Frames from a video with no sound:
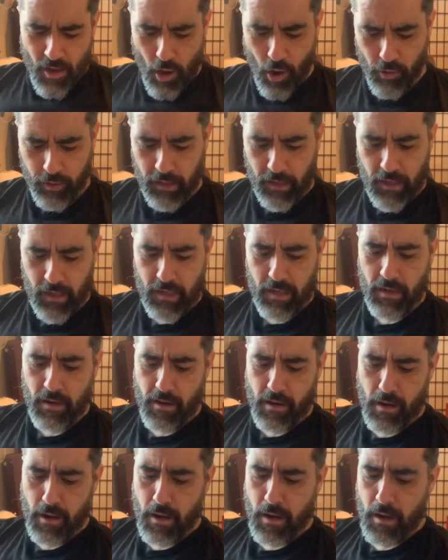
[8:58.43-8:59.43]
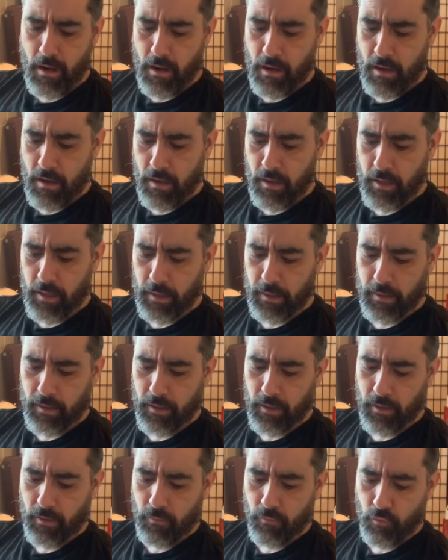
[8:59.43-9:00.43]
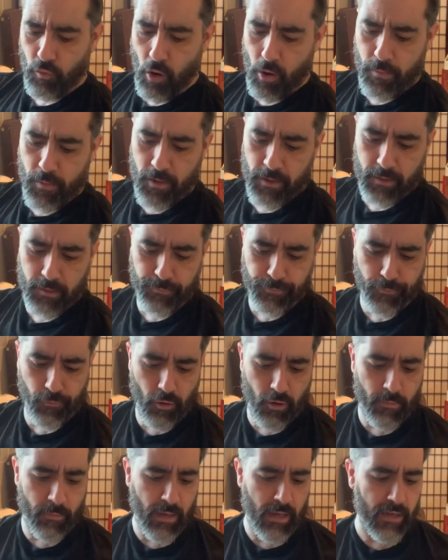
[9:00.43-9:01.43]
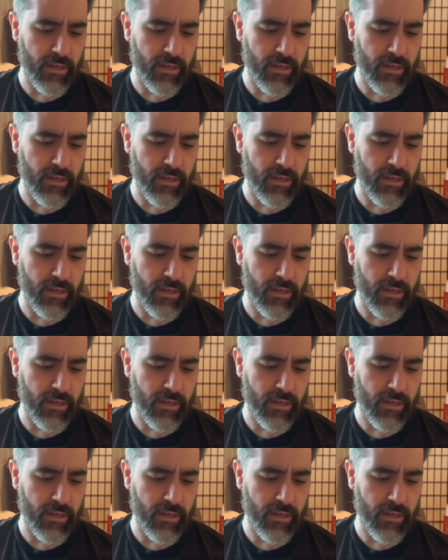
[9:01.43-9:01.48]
Okay, Robert from